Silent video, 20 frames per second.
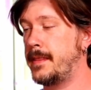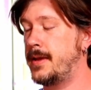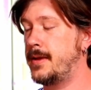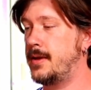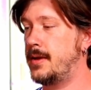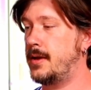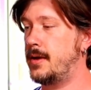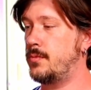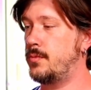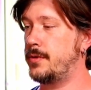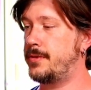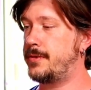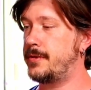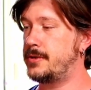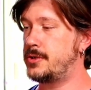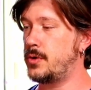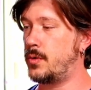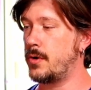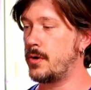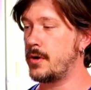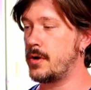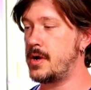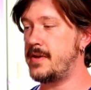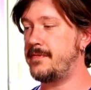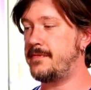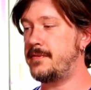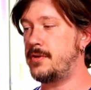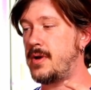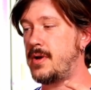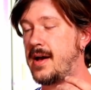With a door,
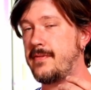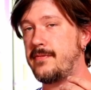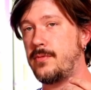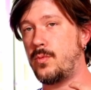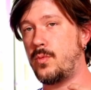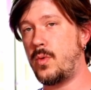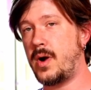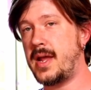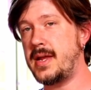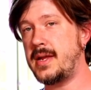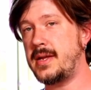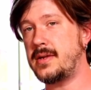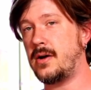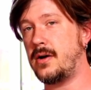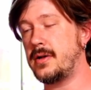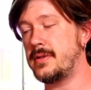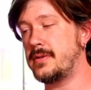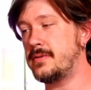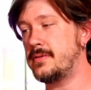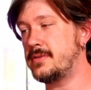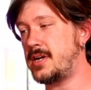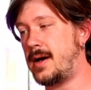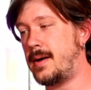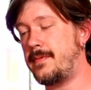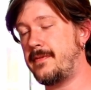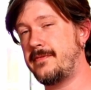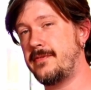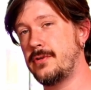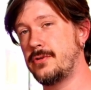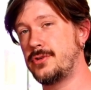if you have weight on
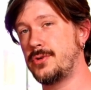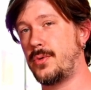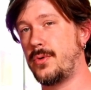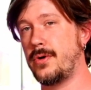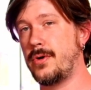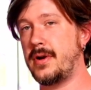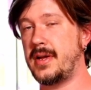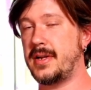top of your door,